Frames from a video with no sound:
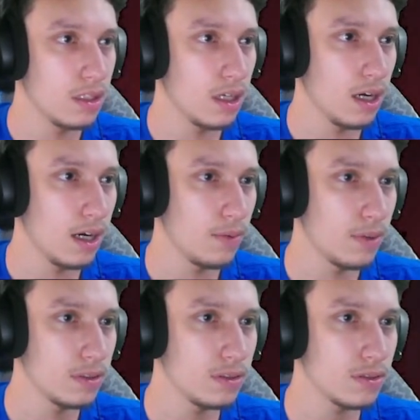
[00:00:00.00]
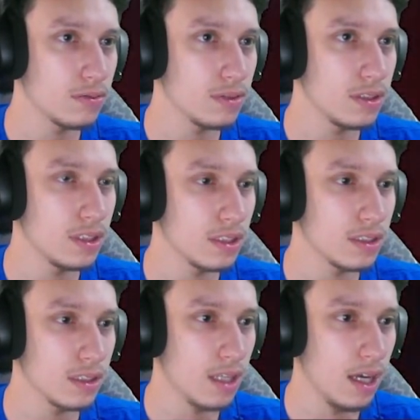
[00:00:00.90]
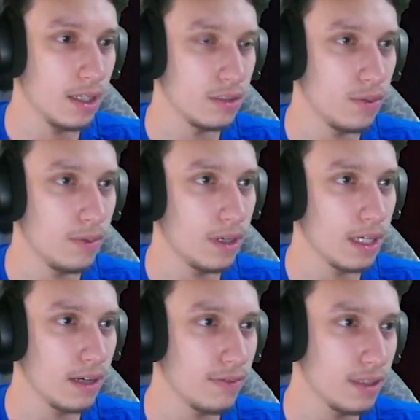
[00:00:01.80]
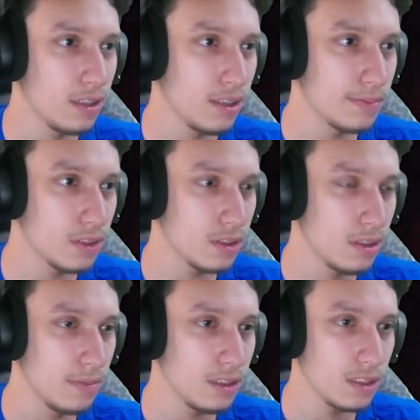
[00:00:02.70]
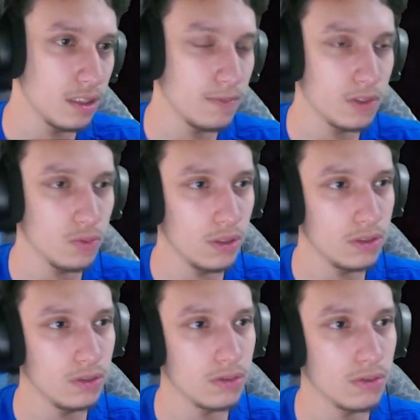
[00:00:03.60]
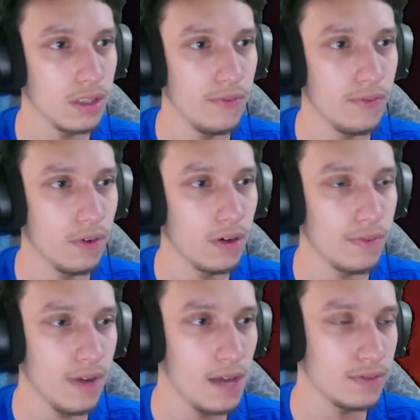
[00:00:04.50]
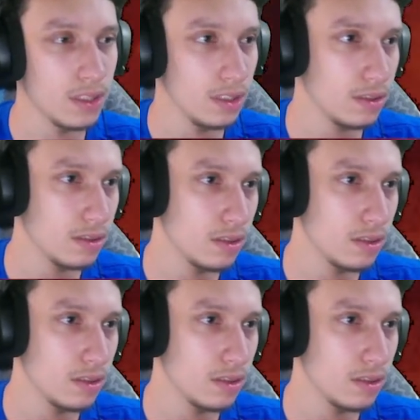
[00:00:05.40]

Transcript: All right, one, two, three, six, nine. What? what? I gotta find the numbers, the missing numbers. One, two, three, four, five, six.